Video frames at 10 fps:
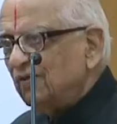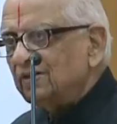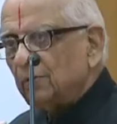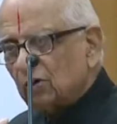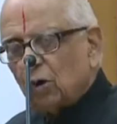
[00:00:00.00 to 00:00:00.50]

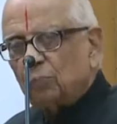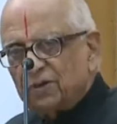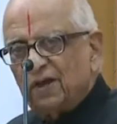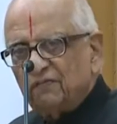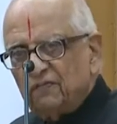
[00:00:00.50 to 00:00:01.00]
When the
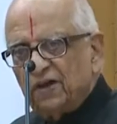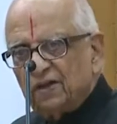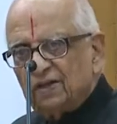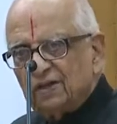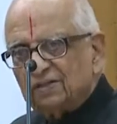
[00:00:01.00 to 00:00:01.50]
rope gave
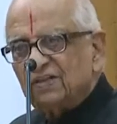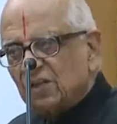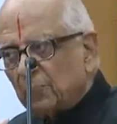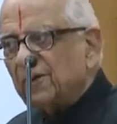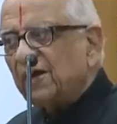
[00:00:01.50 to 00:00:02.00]
way, the
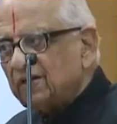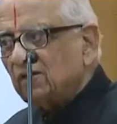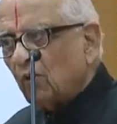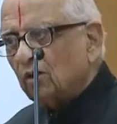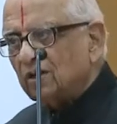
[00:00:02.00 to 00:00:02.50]

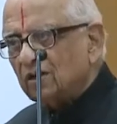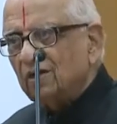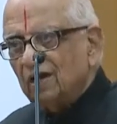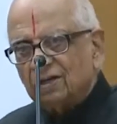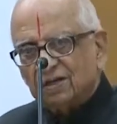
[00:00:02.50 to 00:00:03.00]
separated
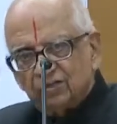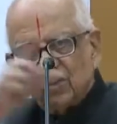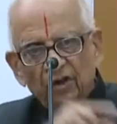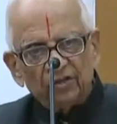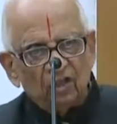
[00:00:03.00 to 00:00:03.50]
water
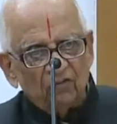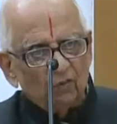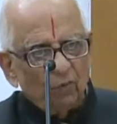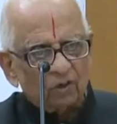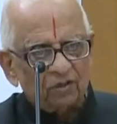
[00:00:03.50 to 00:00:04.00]
rejoined the
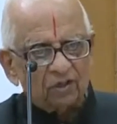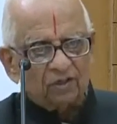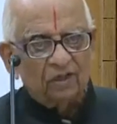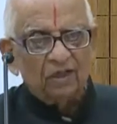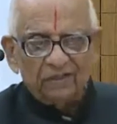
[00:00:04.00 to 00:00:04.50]
well water.
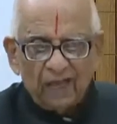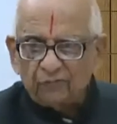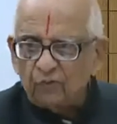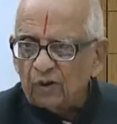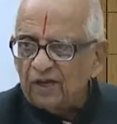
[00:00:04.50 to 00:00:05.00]

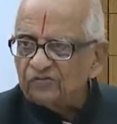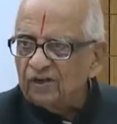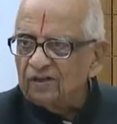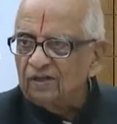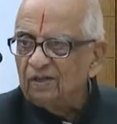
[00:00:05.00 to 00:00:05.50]
Therefore, I
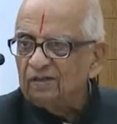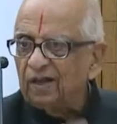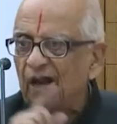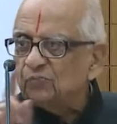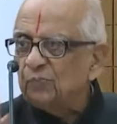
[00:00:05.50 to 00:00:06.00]
said,
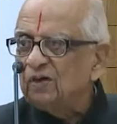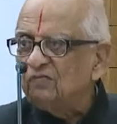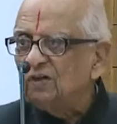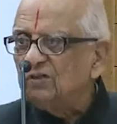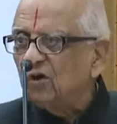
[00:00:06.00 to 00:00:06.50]
the
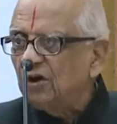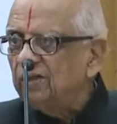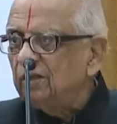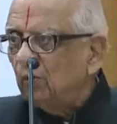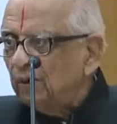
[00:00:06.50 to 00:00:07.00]
husband will
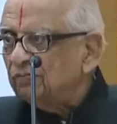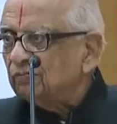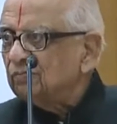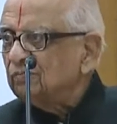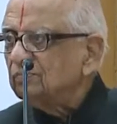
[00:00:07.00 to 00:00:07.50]
join the wife.